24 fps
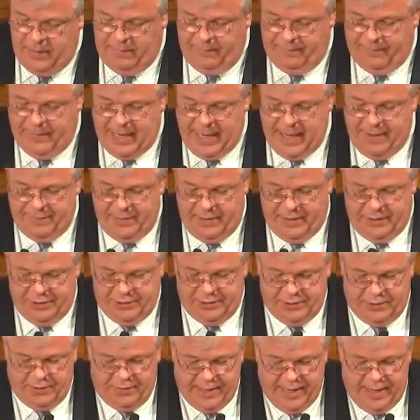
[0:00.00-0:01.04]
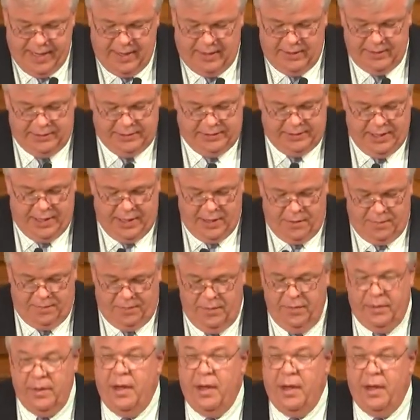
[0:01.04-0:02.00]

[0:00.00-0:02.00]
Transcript: 5 additional analysts to help with